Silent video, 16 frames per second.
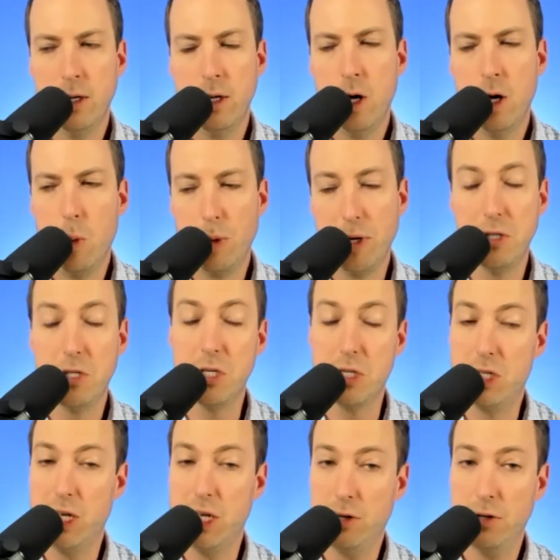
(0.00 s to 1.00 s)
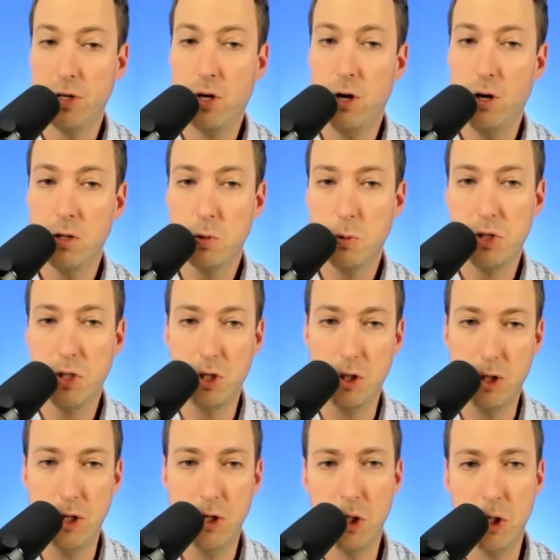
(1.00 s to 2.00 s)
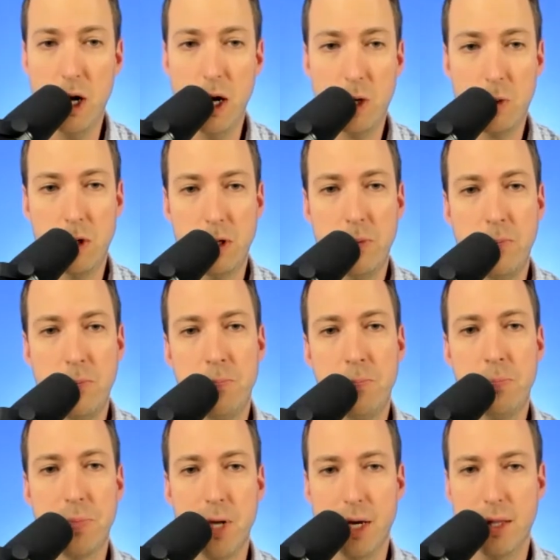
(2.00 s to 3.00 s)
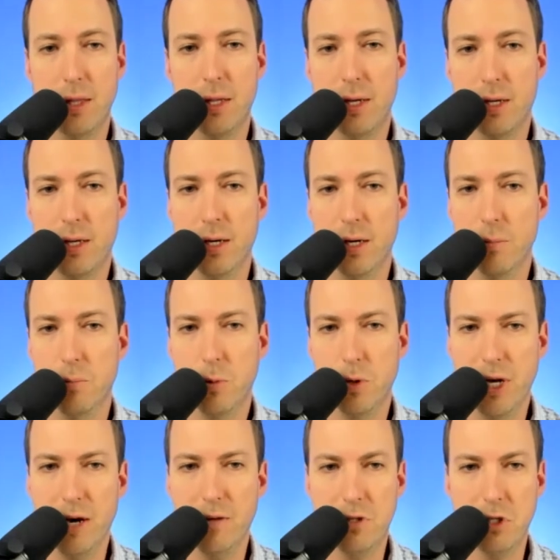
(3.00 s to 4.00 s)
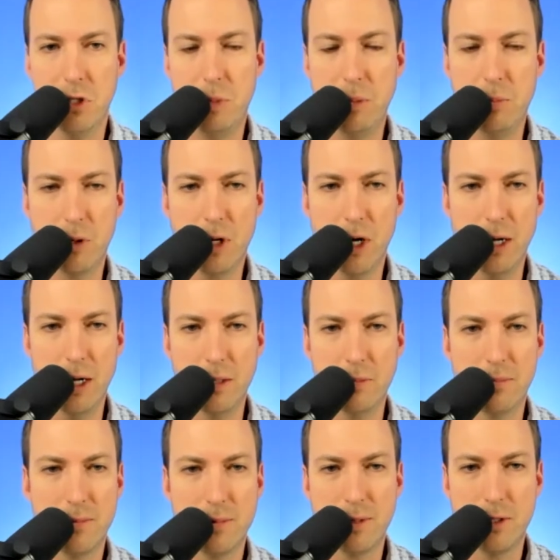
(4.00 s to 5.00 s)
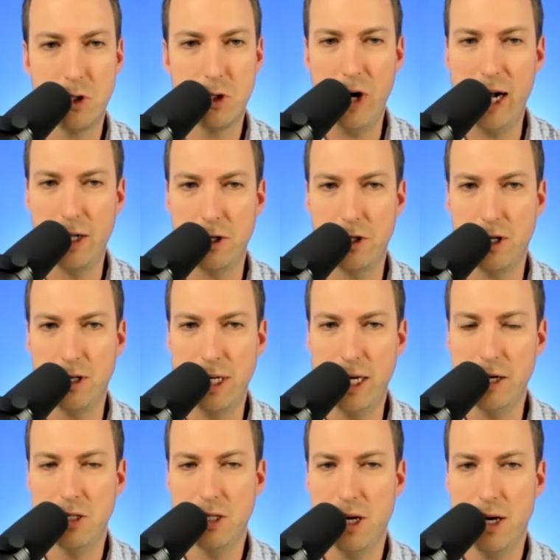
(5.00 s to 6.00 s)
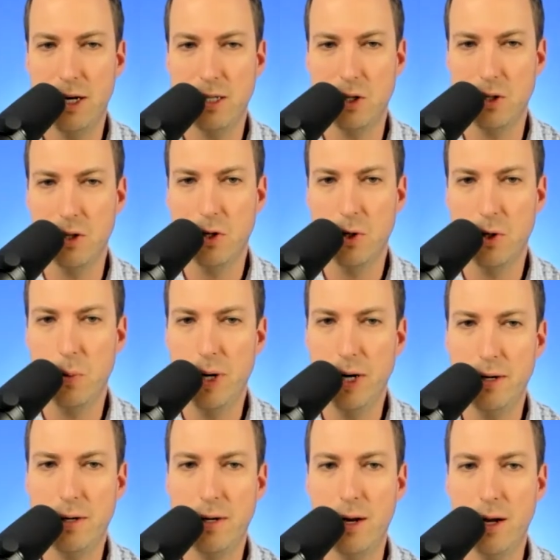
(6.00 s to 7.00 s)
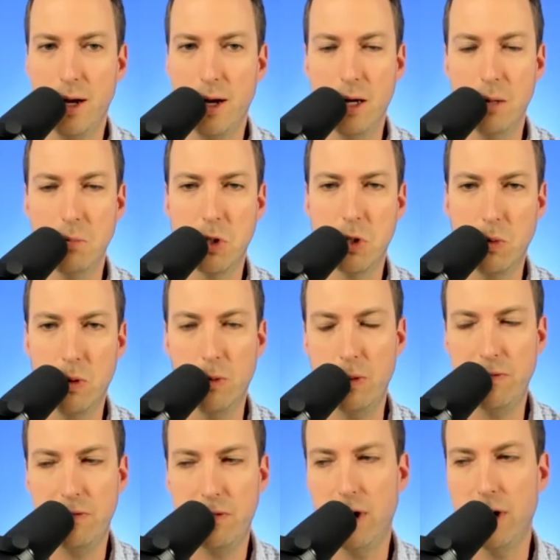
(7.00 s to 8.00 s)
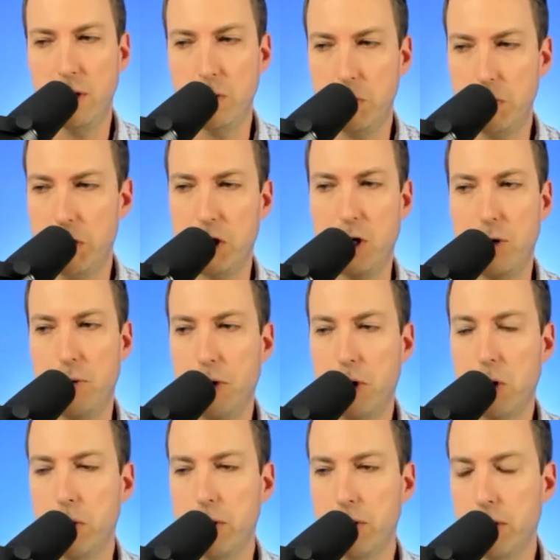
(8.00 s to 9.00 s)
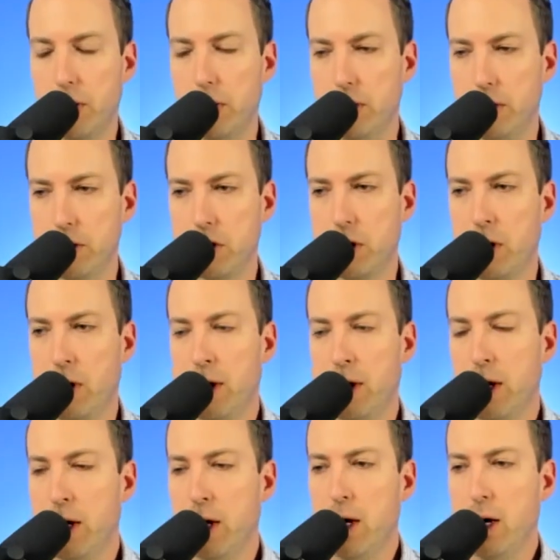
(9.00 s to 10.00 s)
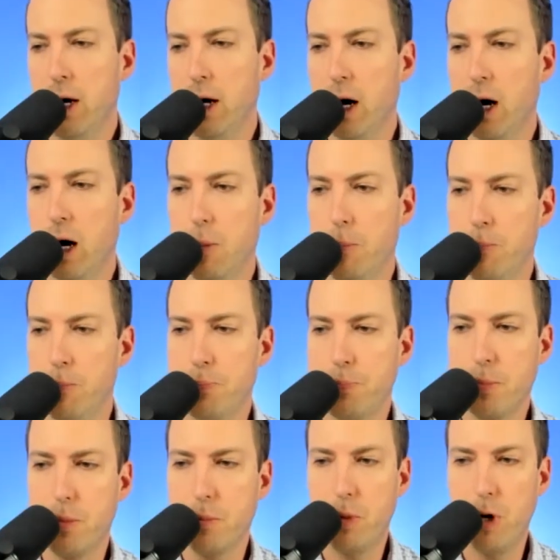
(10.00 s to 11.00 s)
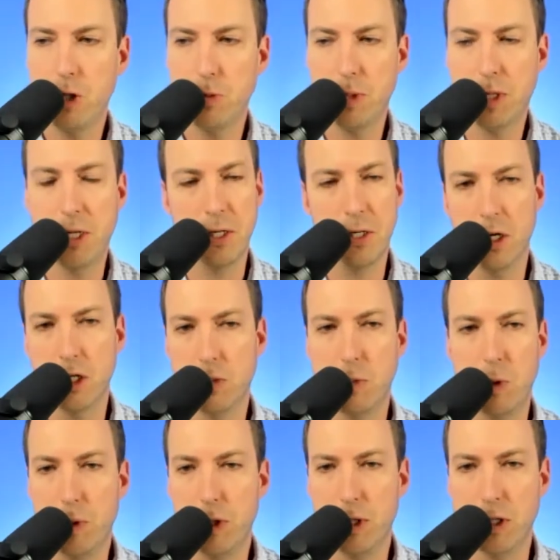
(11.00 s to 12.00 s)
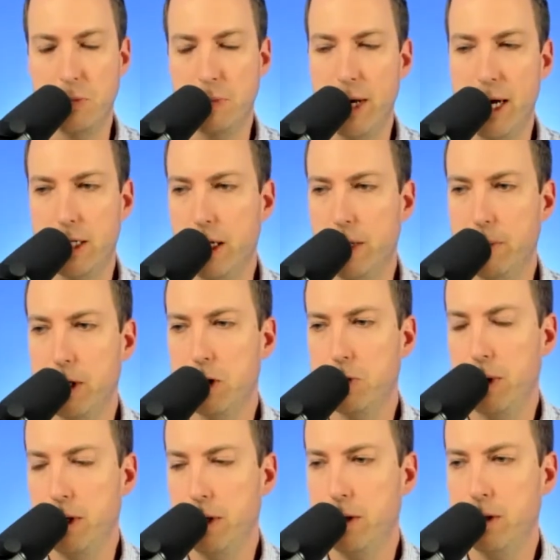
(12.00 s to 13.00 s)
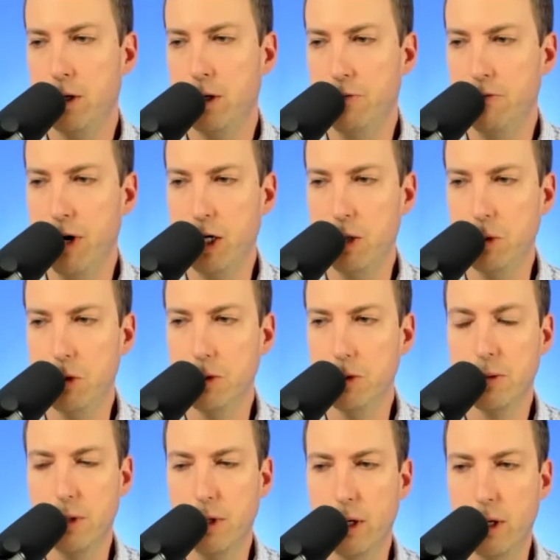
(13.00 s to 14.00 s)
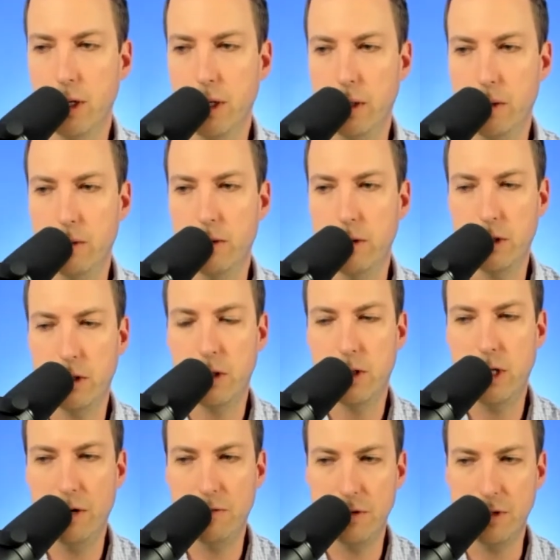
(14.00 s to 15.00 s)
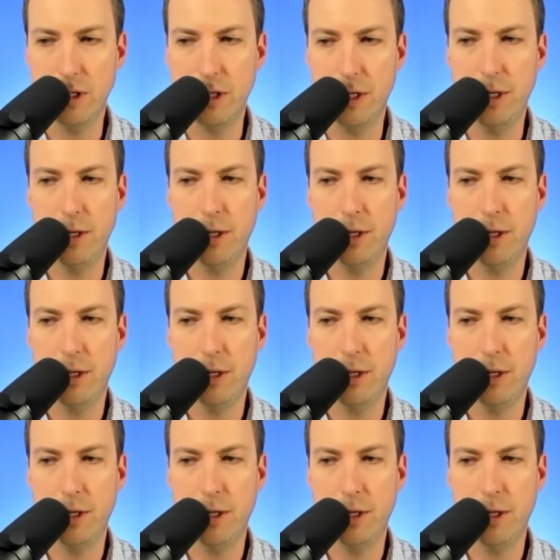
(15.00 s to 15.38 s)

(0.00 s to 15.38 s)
used to sit on the calls, which is a little awkward. I think when you have just people kind of stragglers on the outside, it's a little weird. So what we've done is we just started recording the calls, um, prospecting customer, and we listen back to them, and it's been invaluable. And it's definitely